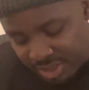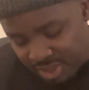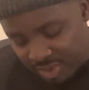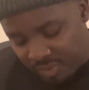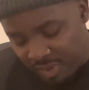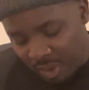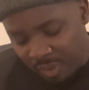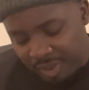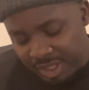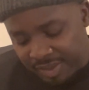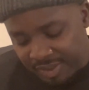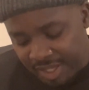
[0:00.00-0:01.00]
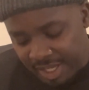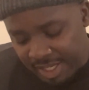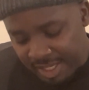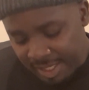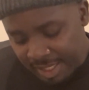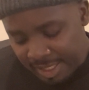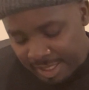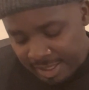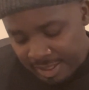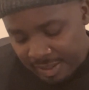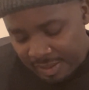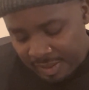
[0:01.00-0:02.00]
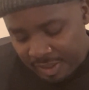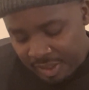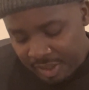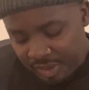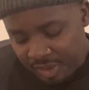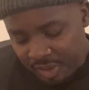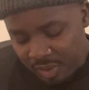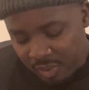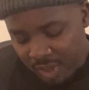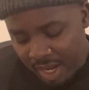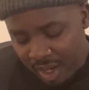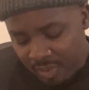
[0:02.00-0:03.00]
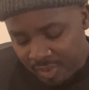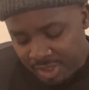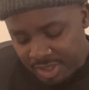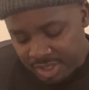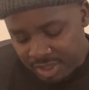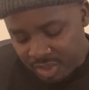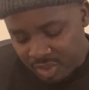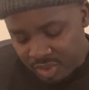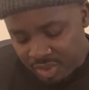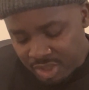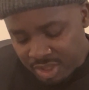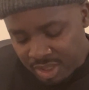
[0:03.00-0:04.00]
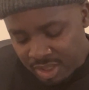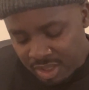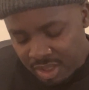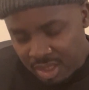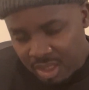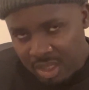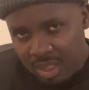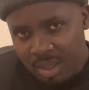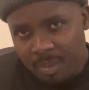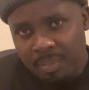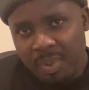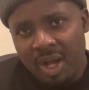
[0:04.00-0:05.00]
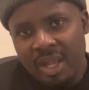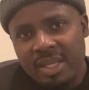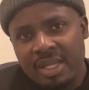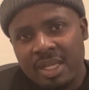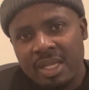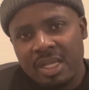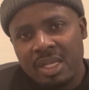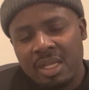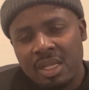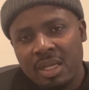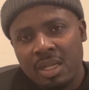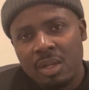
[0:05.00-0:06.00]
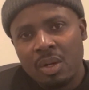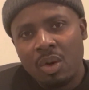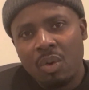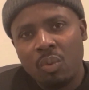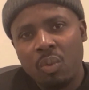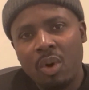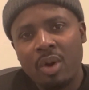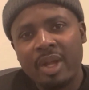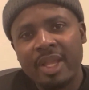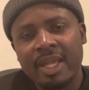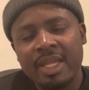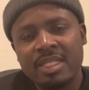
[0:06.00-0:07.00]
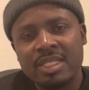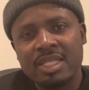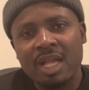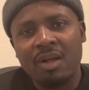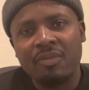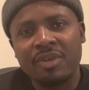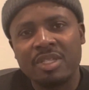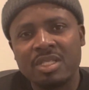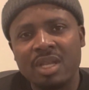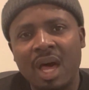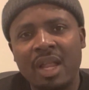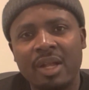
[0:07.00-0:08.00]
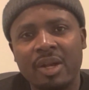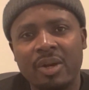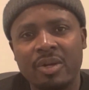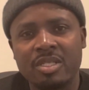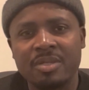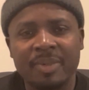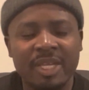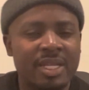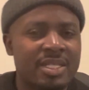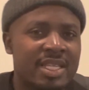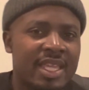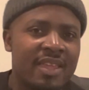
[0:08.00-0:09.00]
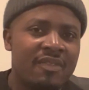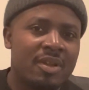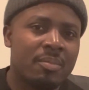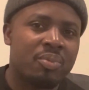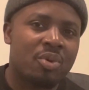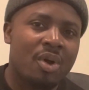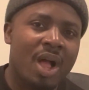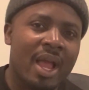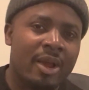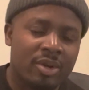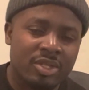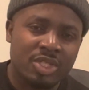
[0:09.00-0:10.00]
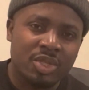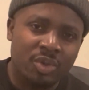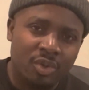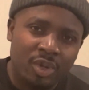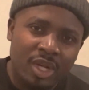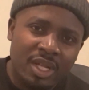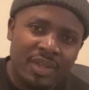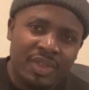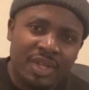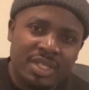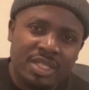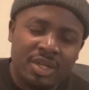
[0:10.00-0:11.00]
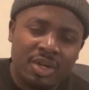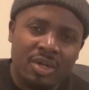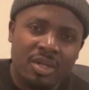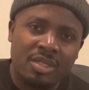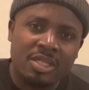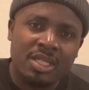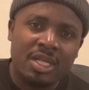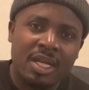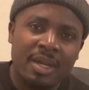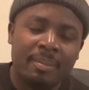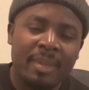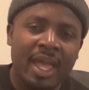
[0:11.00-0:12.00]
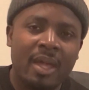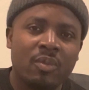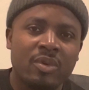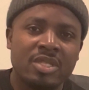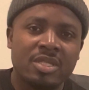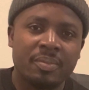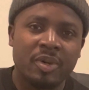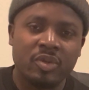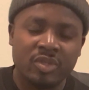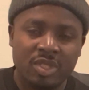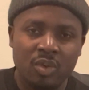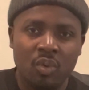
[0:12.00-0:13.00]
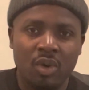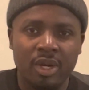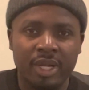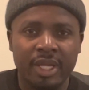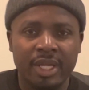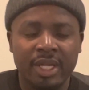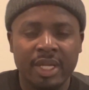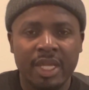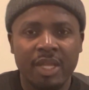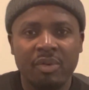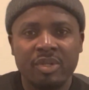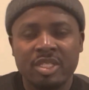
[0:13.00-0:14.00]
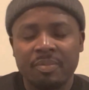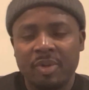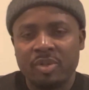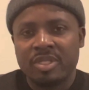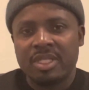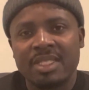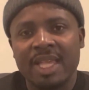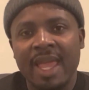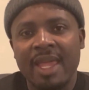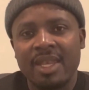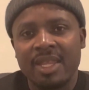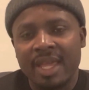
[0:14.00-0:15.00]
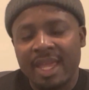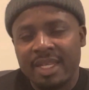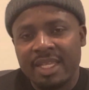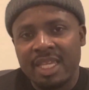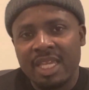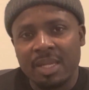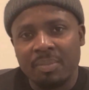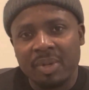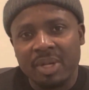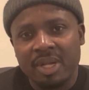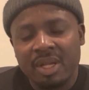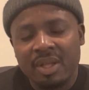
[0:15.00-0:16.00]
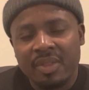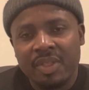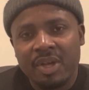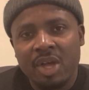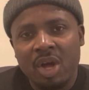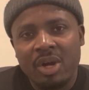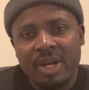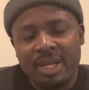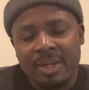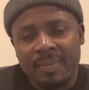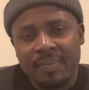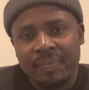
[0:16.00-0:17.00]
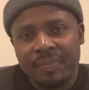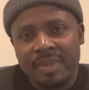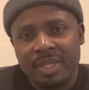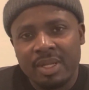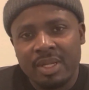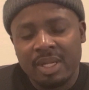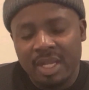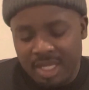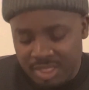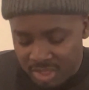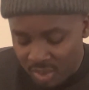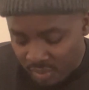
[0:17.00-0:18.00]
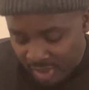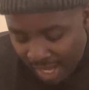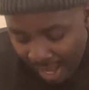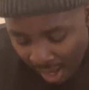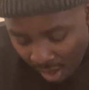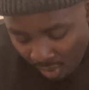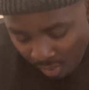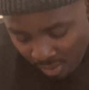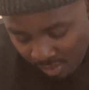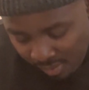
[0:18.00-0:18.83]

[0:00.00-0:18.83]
to note that the ground is cursed, but work itself is not a curse, because even prior to this curse, man was supposed to work. He was supposed to tend and keep the garden. And so now